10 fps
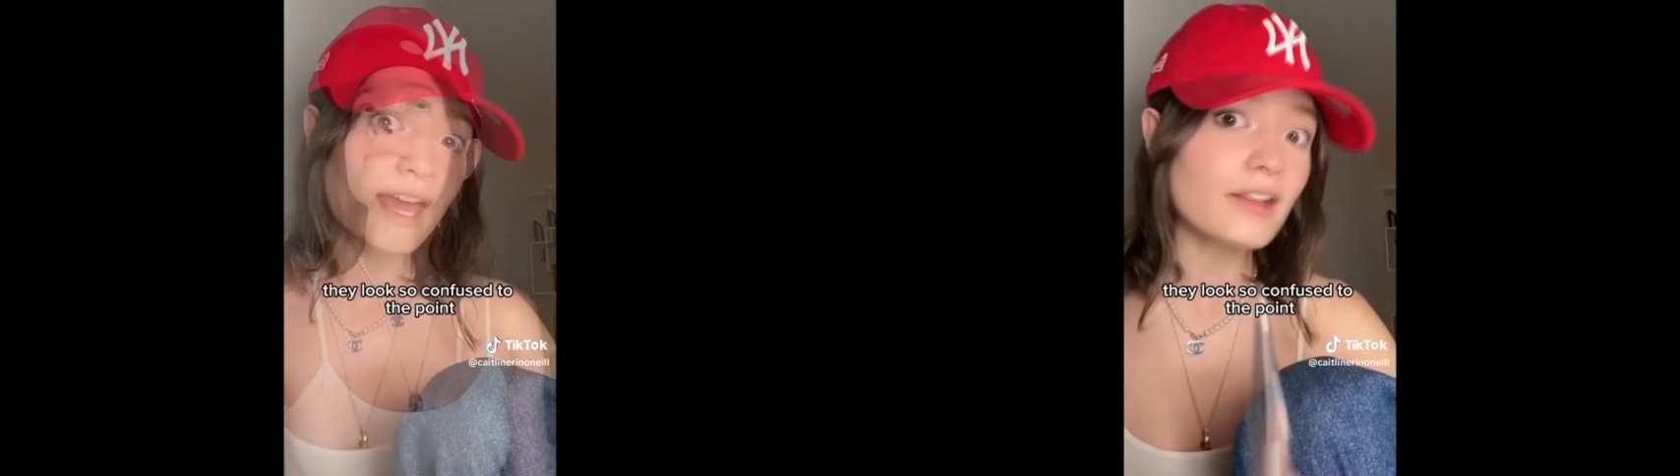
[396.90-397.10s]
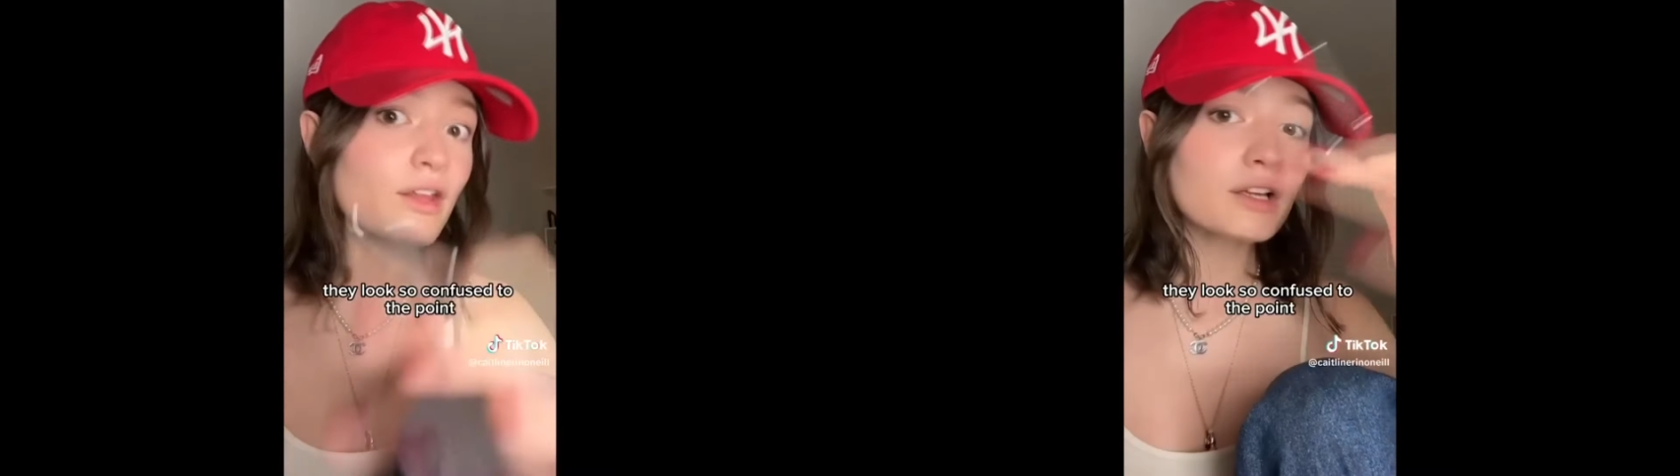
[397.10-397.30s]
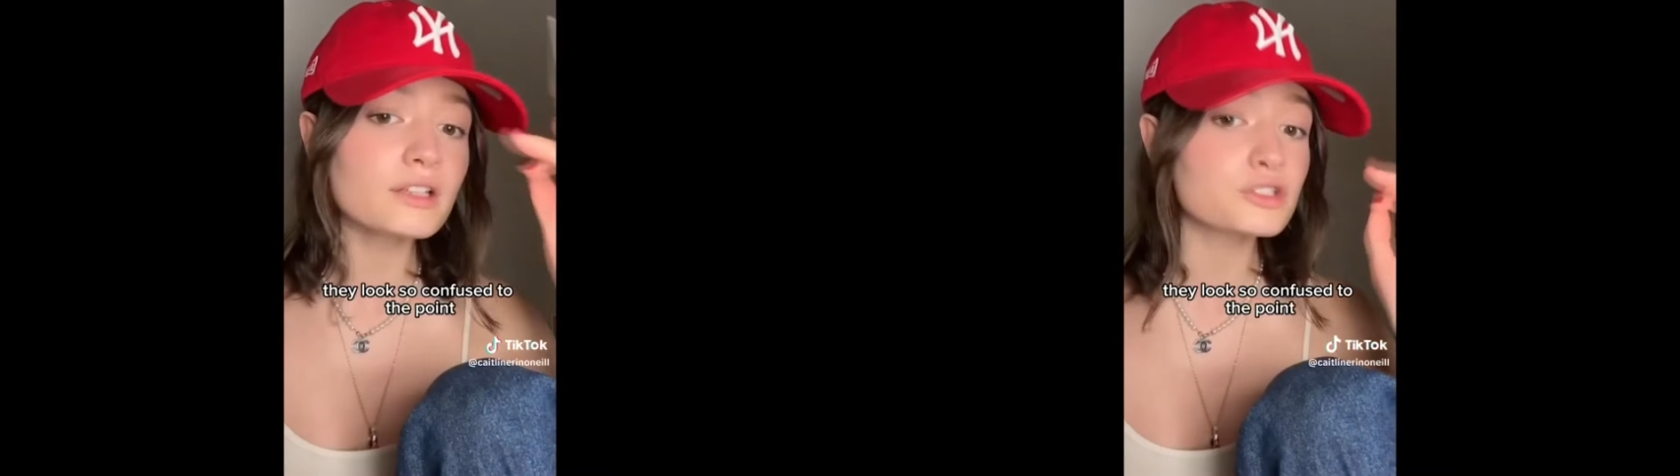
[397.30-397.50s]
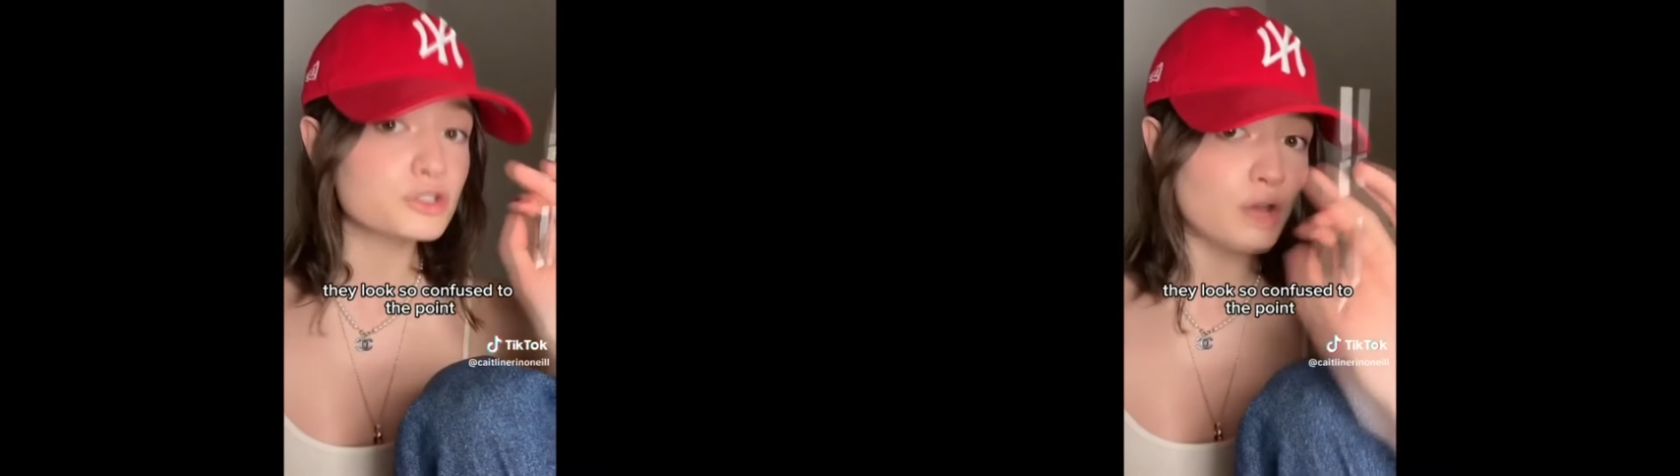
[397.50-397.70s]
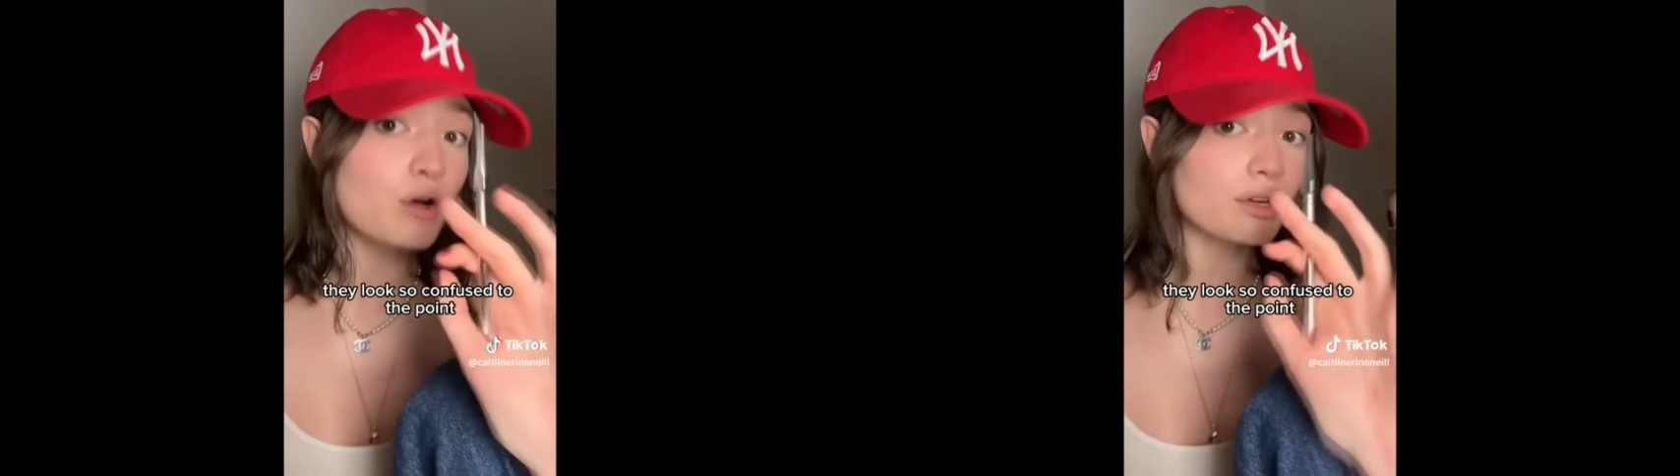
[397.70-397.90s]
"You look
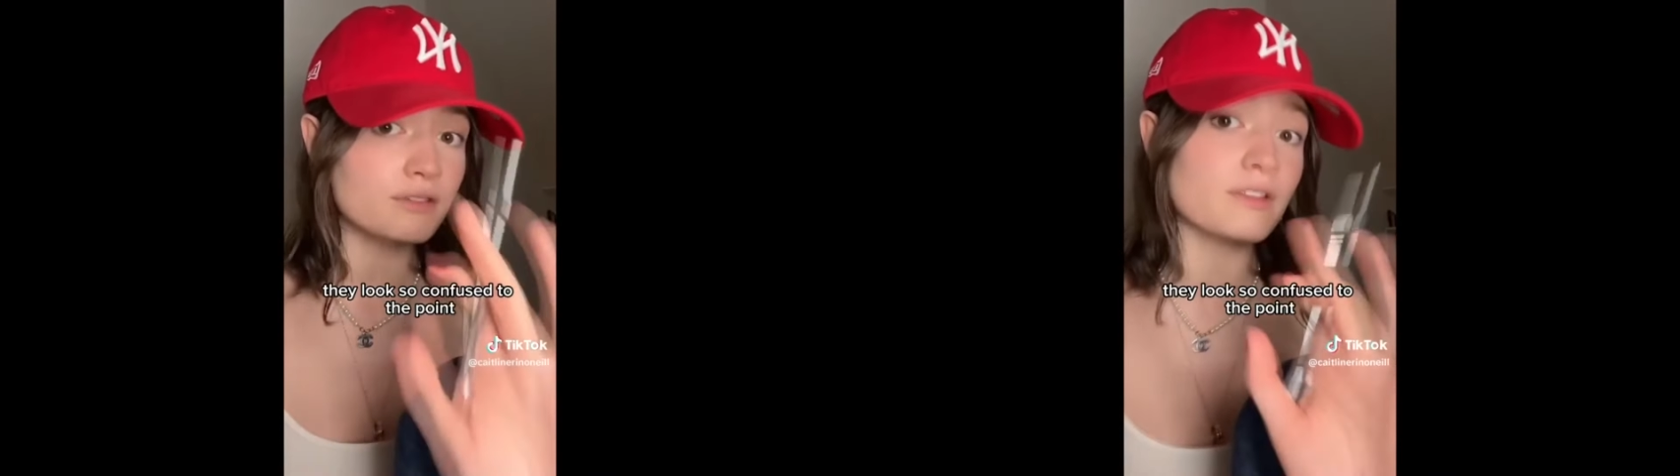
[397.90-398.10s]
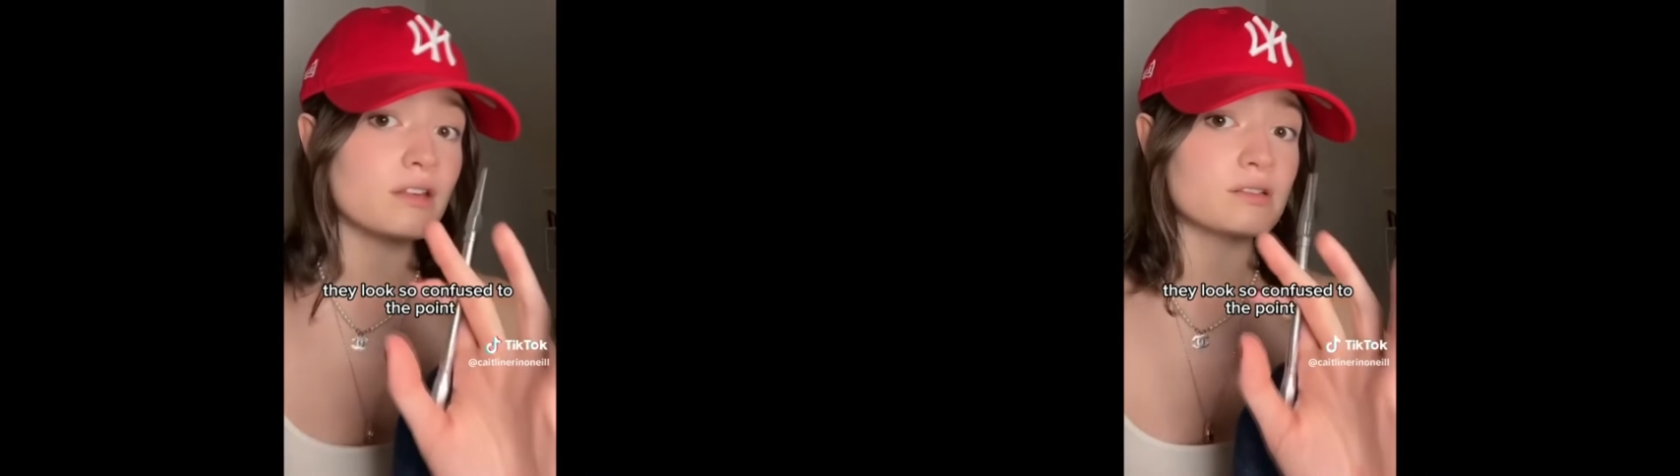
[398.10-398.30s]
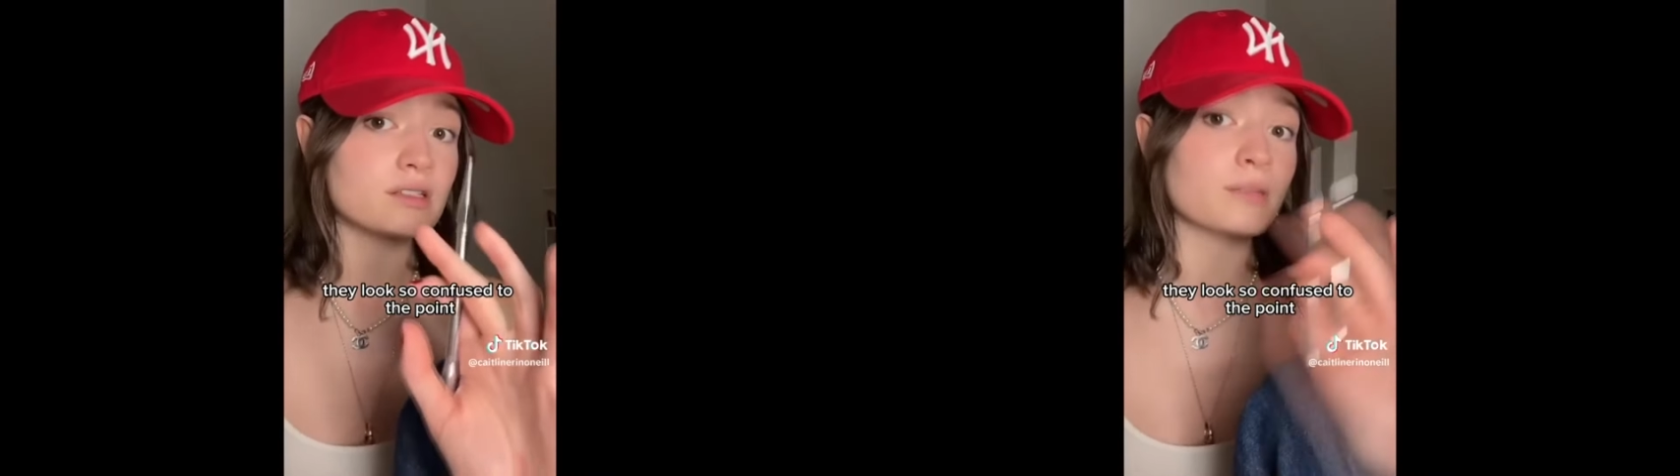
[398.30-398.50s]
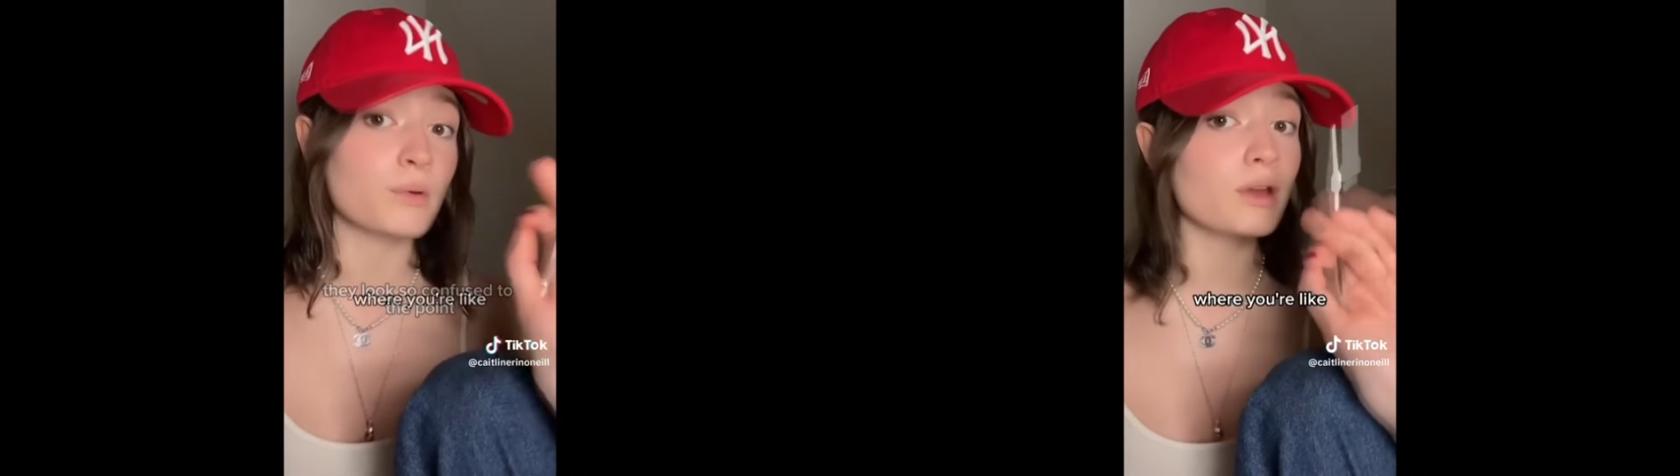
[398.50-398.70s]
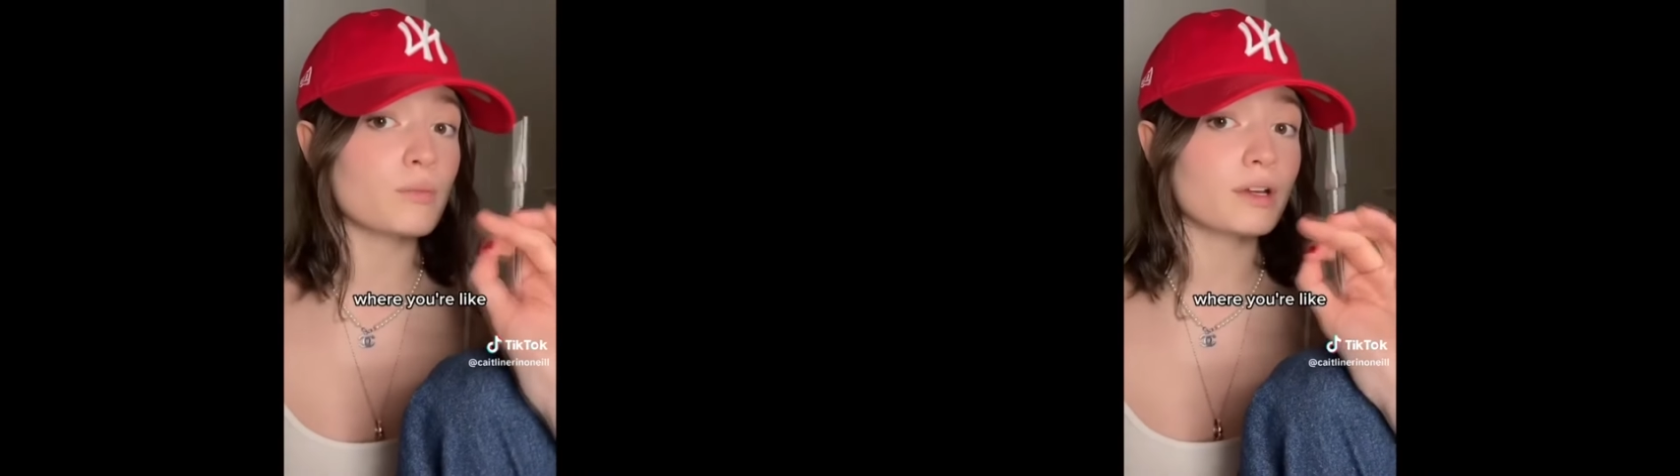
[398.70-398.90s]
so confused," to the
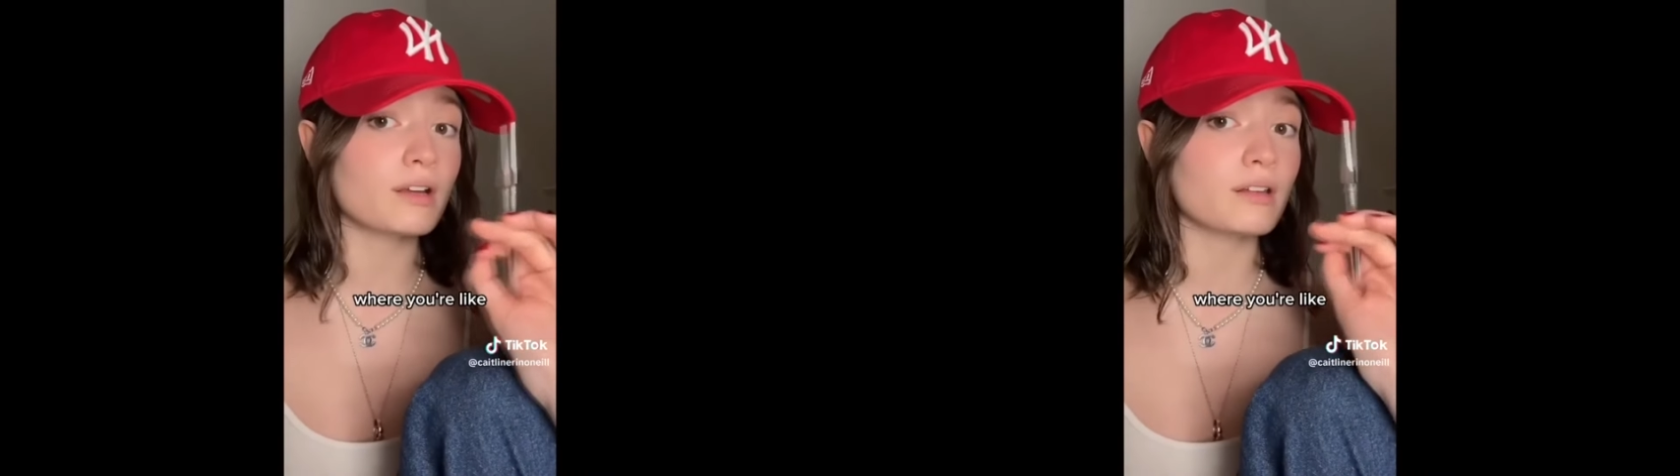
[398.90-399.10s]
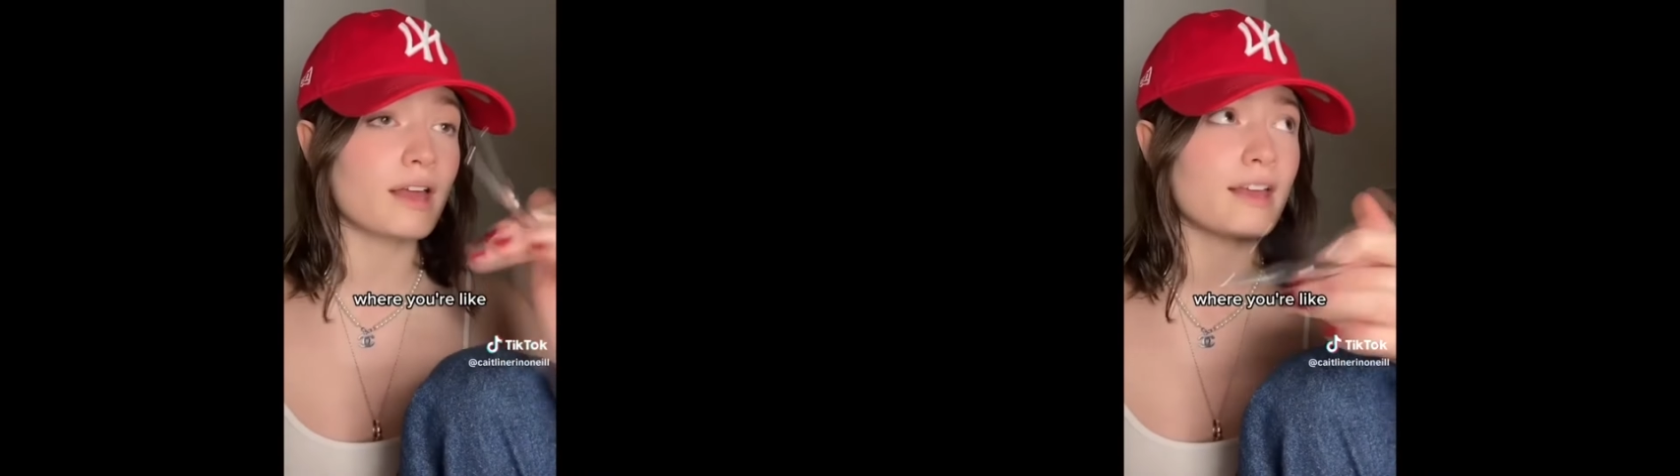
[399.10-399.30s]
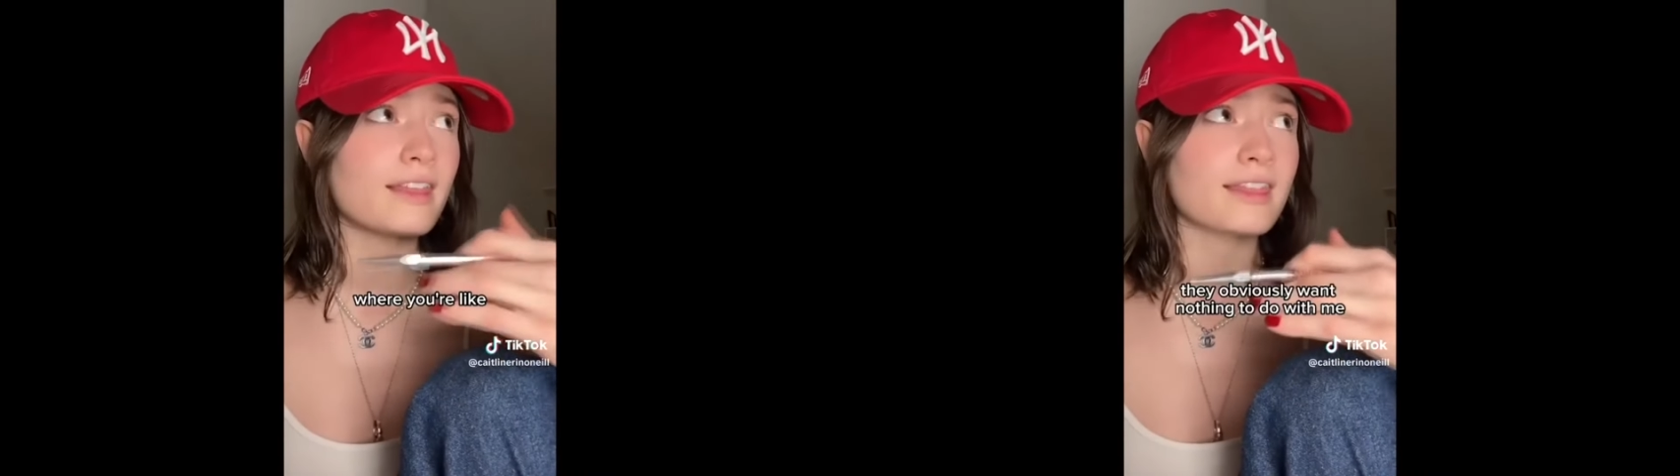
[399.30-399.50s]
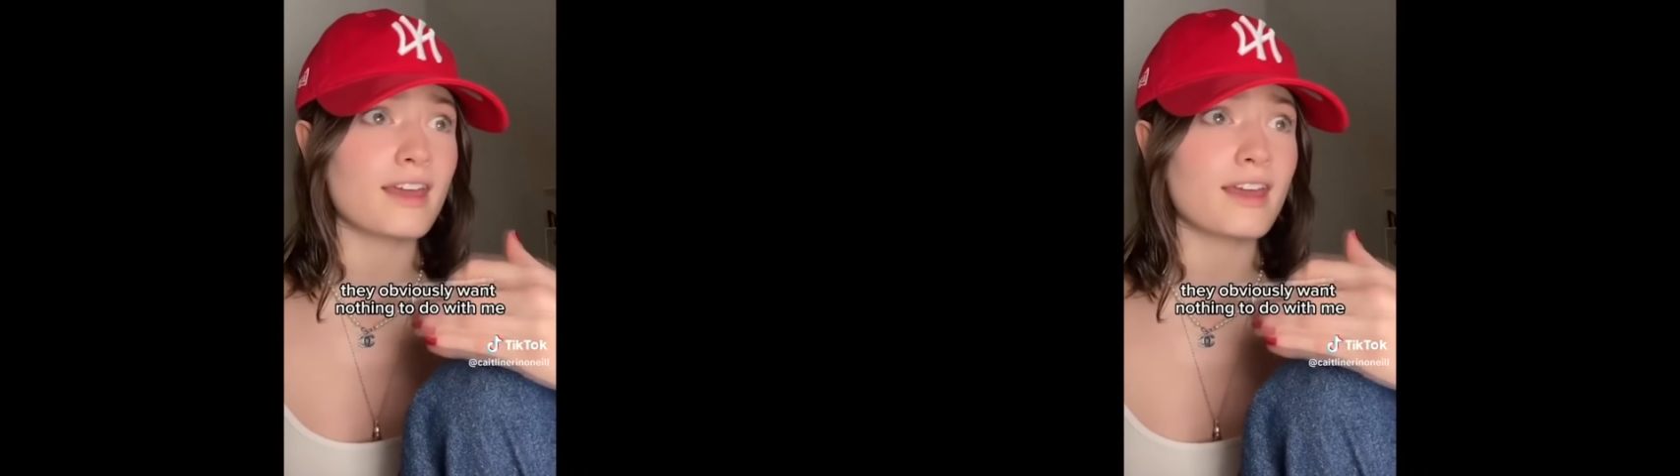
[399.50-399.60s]
point where you're like,